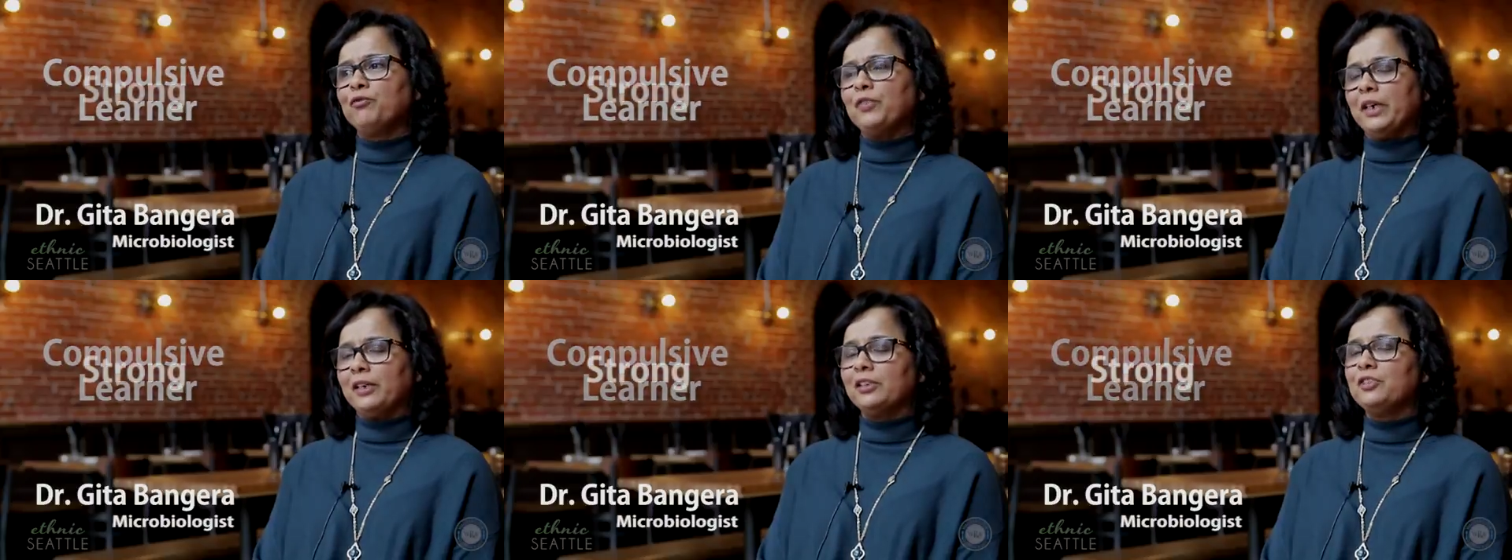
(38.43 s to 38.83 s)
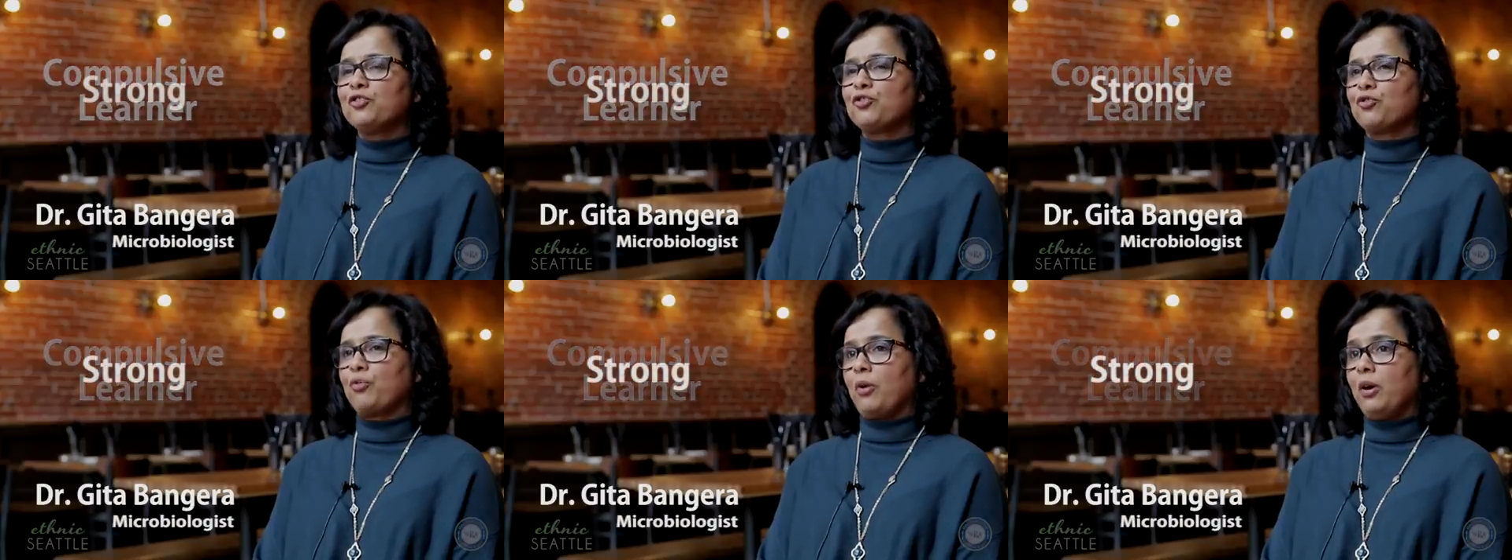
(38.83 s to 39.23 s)
fairly
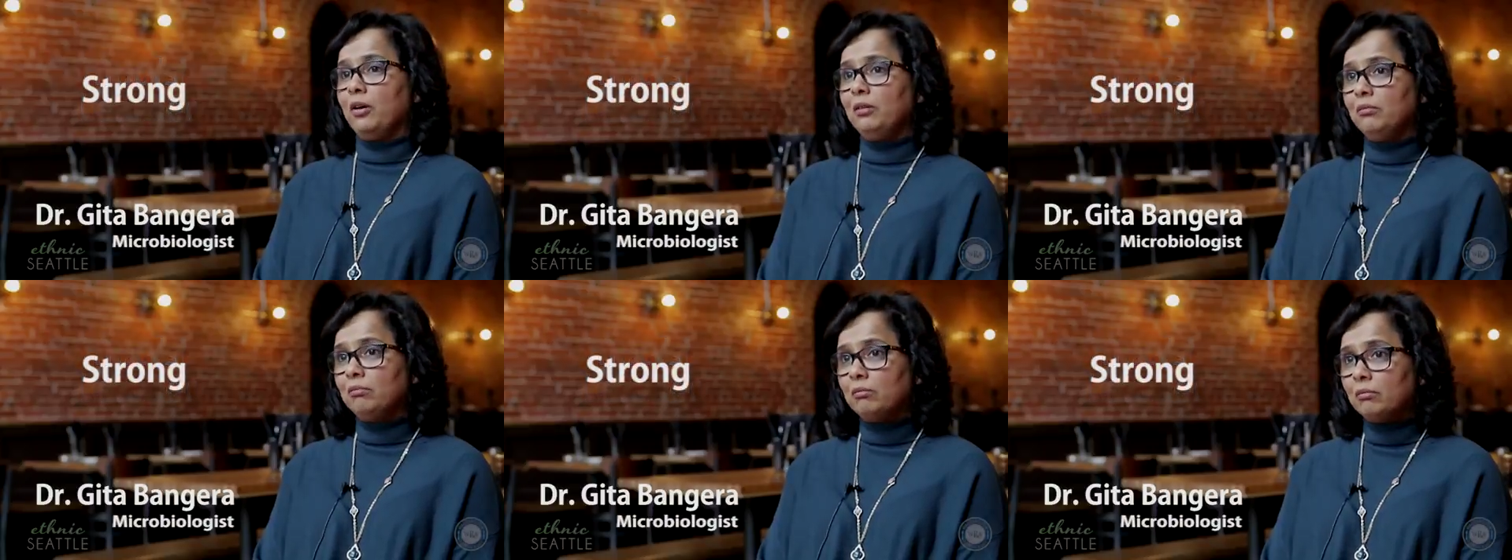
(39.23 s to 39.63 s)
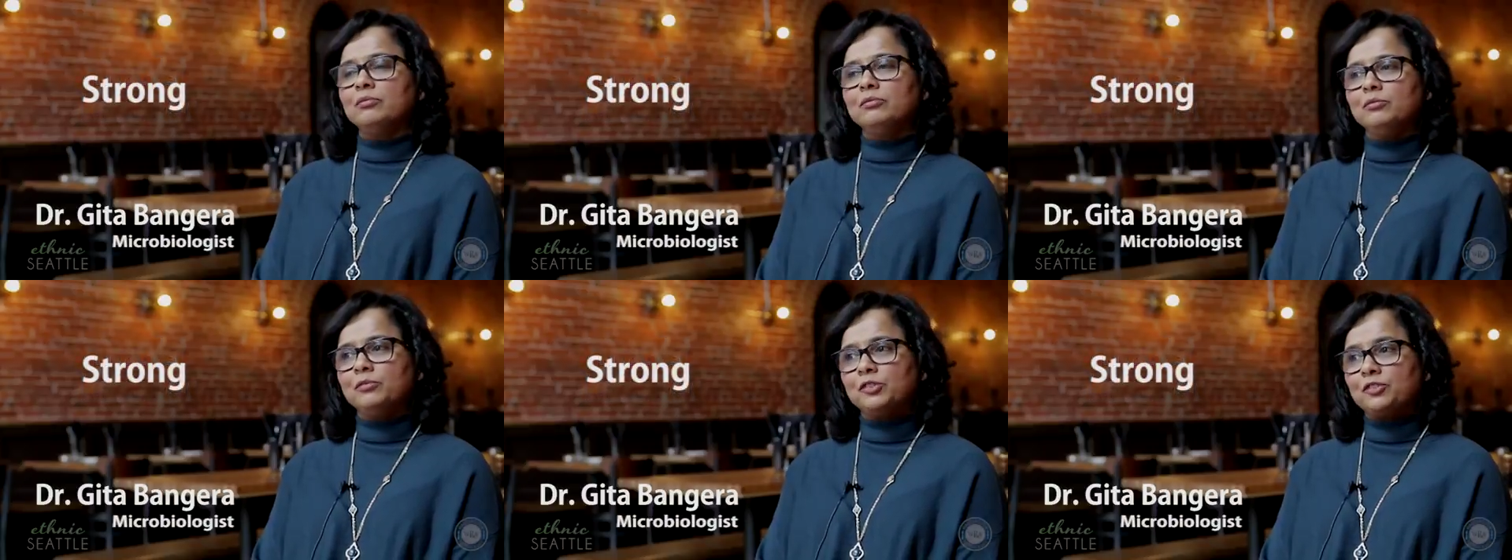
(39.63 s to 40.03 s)

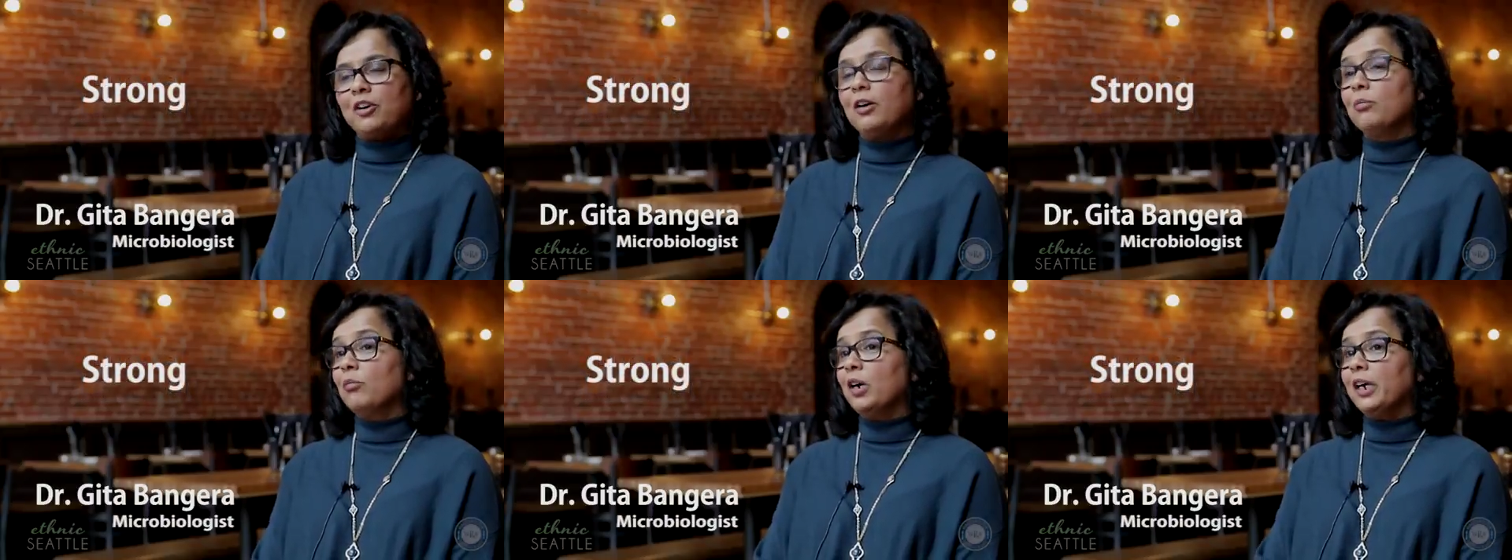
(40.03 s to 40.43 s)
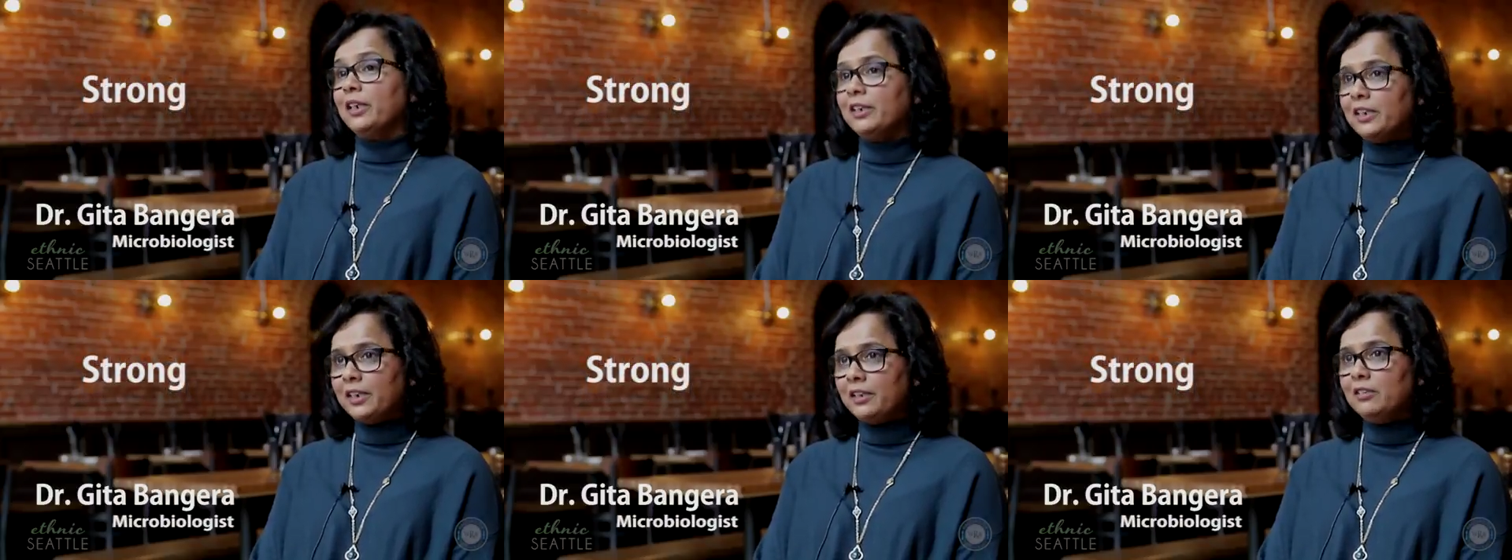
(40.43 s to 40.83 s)

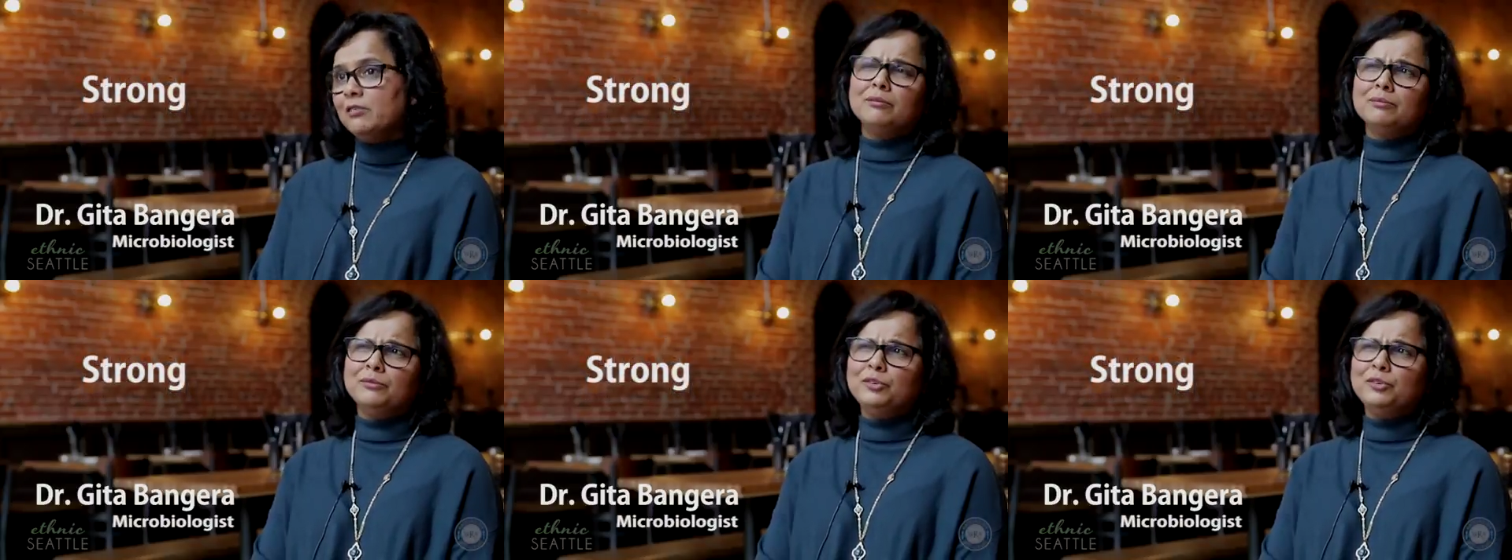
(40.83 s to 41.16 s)
strong-minded,